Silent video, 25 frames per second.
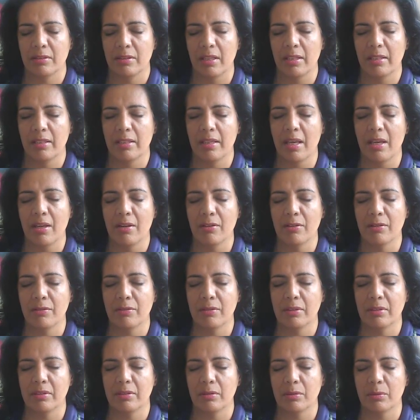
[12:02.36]
take care
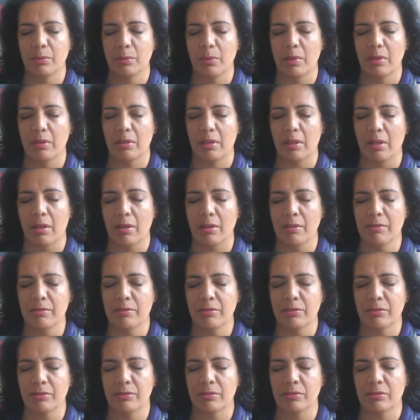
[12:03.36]
of it with love.